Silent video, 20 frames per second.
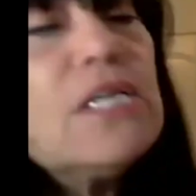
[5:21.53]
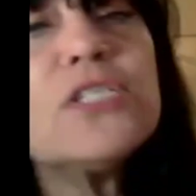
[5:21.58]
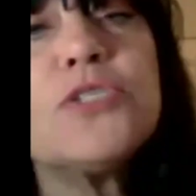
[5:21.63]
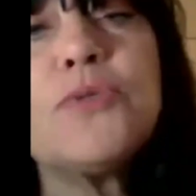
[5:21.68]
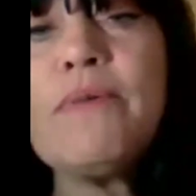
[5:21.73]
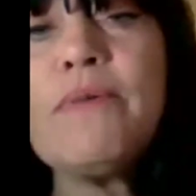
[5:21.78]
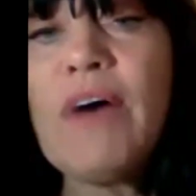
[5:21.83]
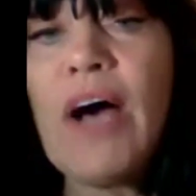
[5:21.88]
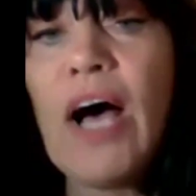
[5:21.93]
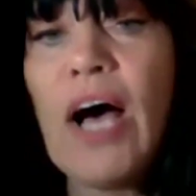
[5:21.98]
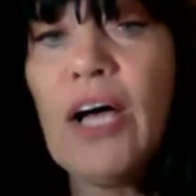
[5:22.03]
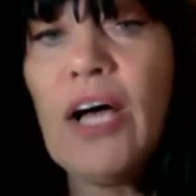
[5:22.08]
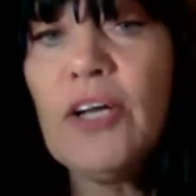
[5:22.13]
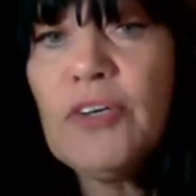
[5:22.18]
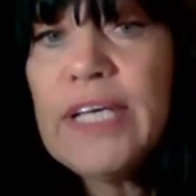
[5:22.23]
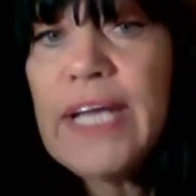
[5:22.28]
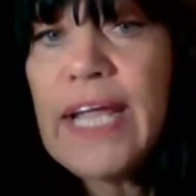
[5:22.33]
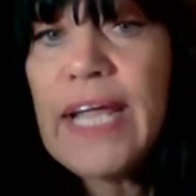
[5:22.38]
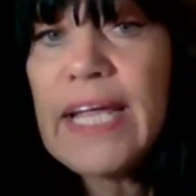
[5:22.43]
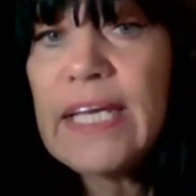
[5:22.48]
So we have
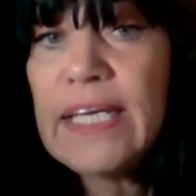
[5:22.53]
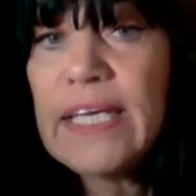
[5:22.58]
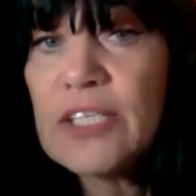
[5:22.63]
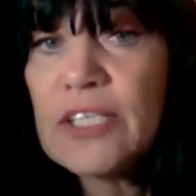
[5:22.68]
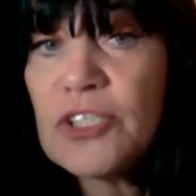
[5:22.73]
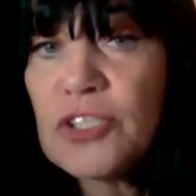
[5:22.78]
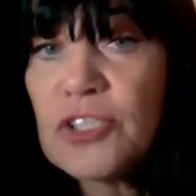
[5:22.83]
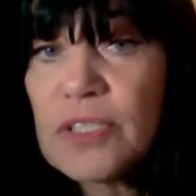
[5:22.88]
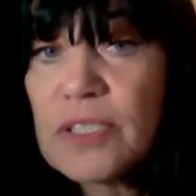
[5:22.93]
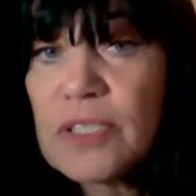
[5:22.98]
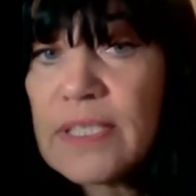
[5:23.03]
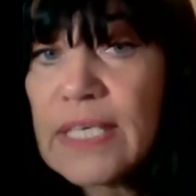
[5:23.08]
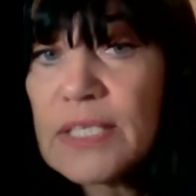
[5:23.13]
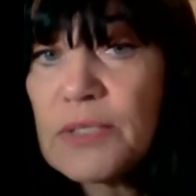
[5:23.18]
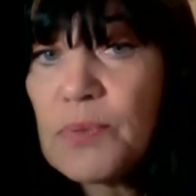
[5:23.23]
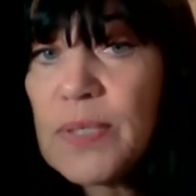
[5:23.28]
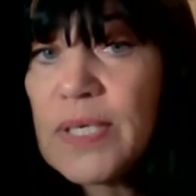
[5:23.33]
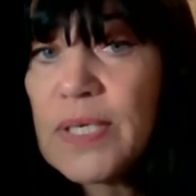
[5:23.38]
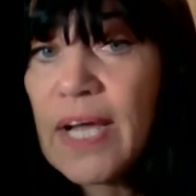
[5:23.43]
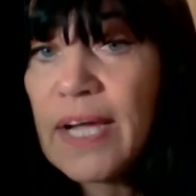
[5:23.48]
108 inches.
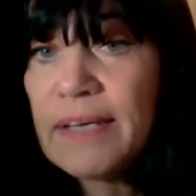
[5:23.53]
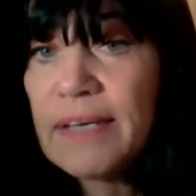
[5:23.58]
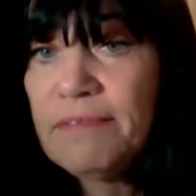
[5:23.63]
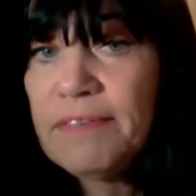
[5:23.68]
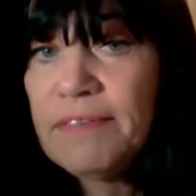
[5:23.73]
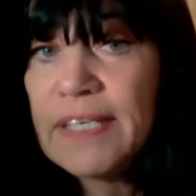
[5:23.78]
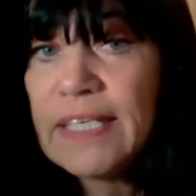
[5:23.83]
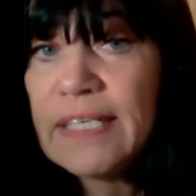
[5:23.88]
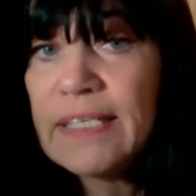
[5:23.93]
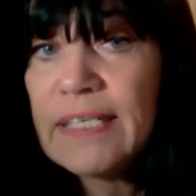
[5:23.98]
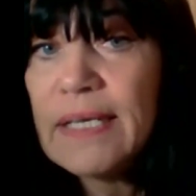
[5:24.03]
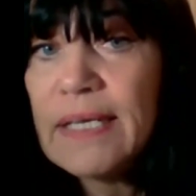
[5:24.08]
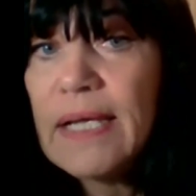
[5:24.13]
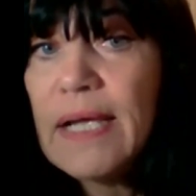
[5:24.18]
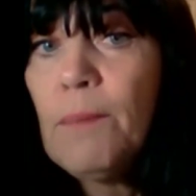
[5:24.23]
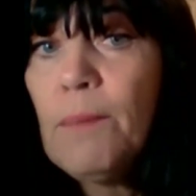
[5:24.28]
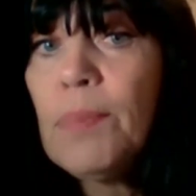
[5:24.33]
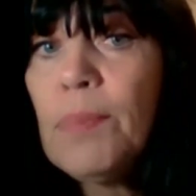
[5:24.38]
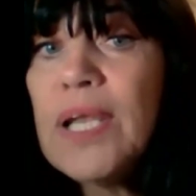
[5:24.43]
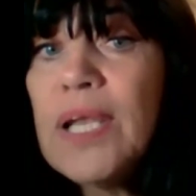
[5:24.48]
That's what 9 feet
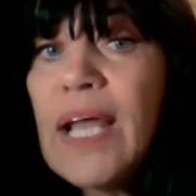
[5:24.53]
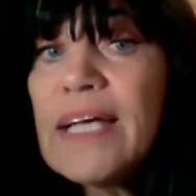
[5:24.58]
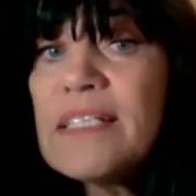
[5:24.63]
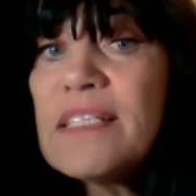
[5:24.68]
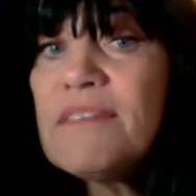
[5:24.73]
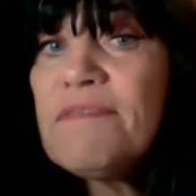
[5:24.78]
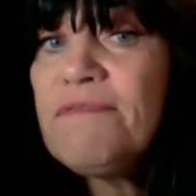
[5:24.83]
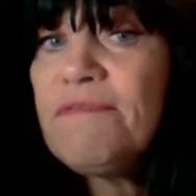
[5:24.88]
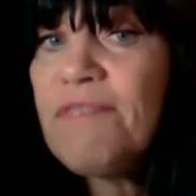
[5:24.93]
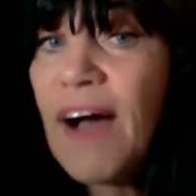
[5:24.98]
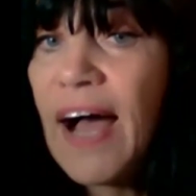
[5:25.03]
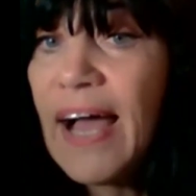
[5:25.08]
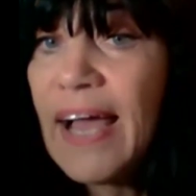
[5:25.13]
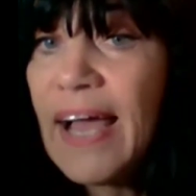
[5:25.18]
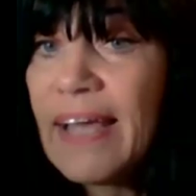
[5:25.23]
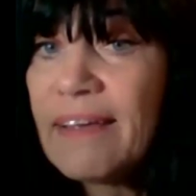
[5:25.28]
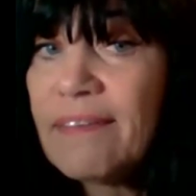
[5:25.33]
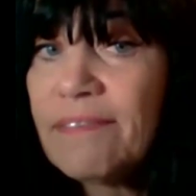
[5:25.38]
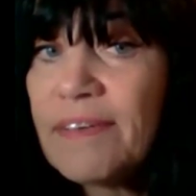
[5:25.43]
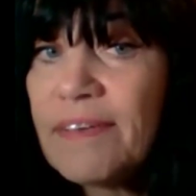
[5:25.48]
plus
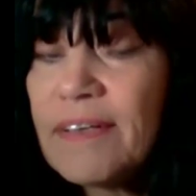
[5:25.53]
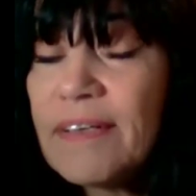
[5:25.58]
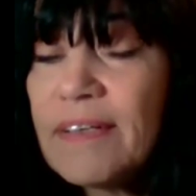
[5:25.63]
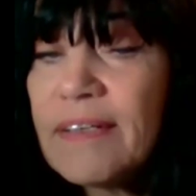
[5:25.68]
5.